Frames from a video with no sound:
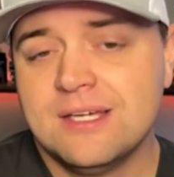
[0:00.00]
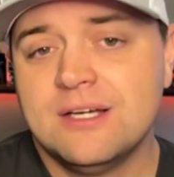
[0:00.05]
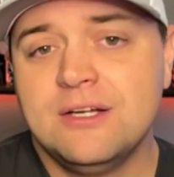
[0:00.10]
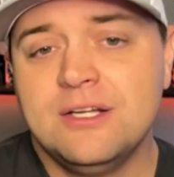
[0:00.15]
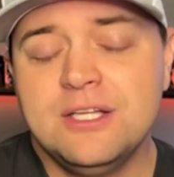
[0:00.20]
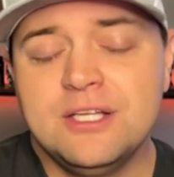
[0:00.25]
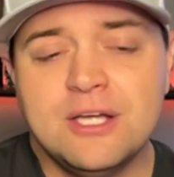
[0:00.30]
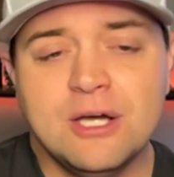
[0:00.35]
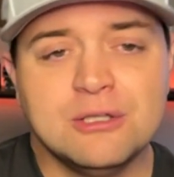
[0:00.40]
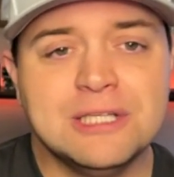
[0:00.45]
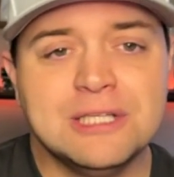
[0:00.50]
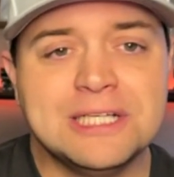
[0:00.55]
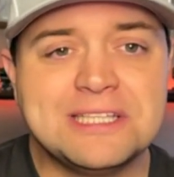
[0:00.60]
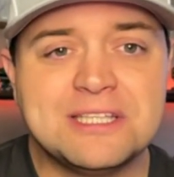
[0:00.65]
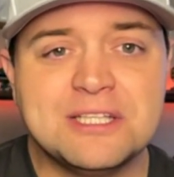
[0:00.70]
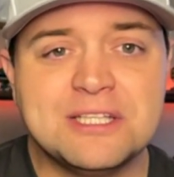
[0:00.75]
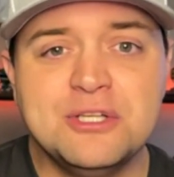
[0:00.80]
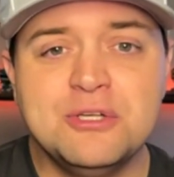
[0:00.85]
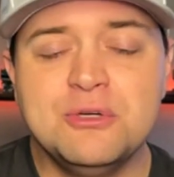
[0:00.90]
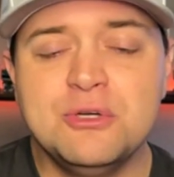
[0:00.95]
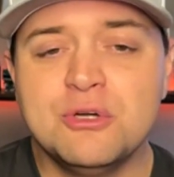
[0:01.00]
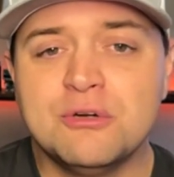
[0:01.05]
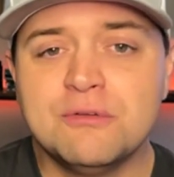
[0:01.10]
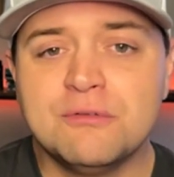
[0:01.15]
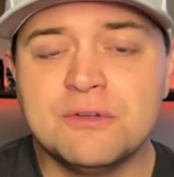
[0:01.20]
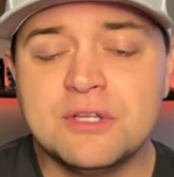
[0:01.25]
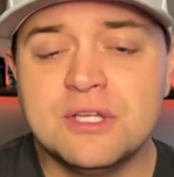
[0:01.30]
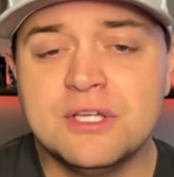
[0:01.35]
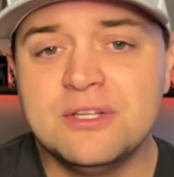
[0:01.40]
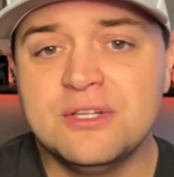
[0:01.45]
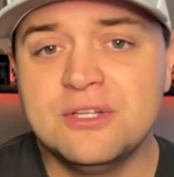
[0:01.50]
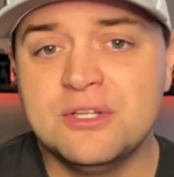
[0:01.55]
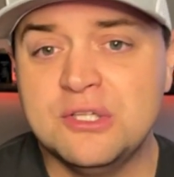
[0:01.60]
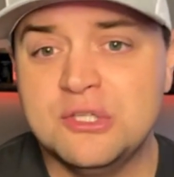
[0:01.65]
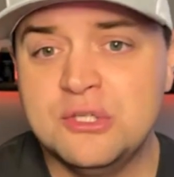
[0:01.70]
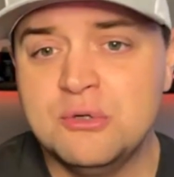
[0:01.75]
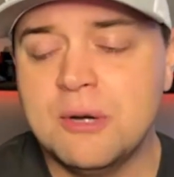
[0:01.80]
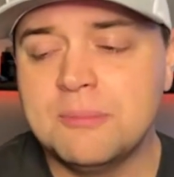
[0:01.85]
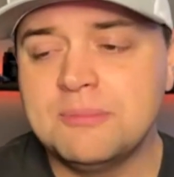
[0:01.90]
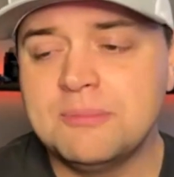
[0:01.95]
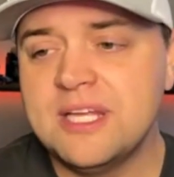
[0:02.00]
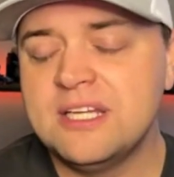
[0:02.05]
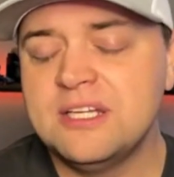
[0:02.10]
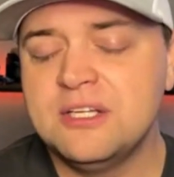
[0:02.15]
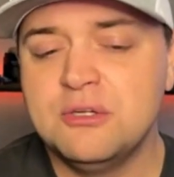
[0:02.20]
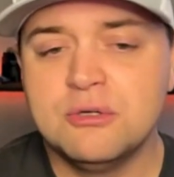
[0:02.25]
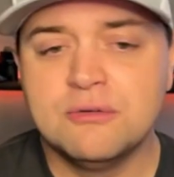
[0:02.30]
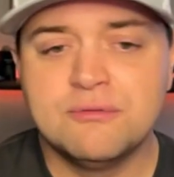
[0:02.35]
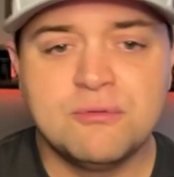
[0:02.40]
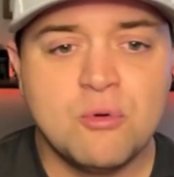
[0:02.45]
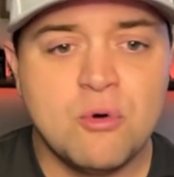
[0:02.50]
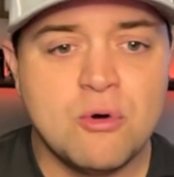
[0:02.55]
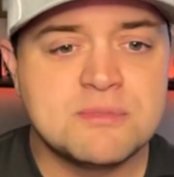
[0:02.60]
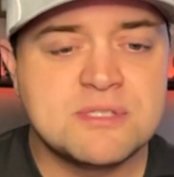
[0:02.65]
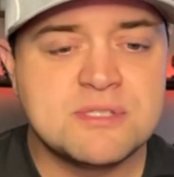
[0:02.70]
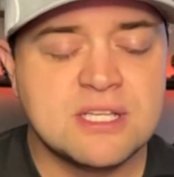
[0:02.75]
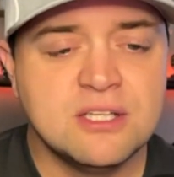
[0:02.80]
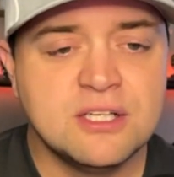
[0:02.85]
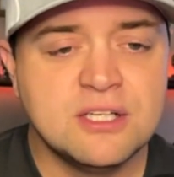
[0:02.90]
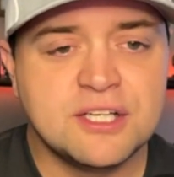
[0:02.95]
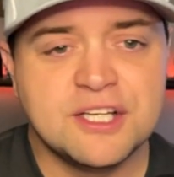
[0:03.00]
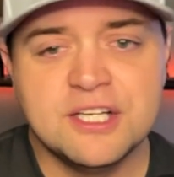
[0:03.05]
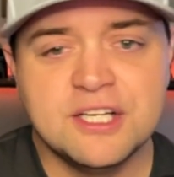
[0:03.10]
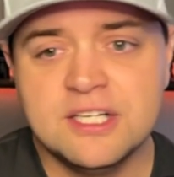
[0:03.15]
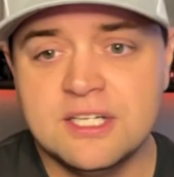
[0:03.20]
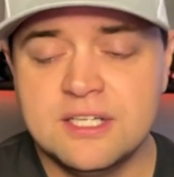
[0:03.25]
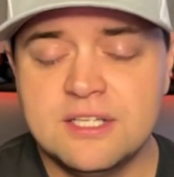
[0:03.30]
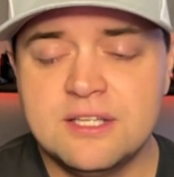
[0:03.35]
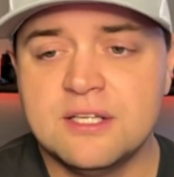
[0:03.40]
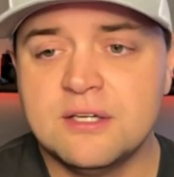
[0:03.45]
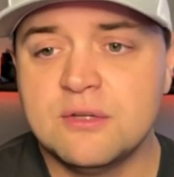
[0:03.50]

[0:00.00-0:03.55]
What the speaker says: When you go look at the new the new updated uniforms, they look good.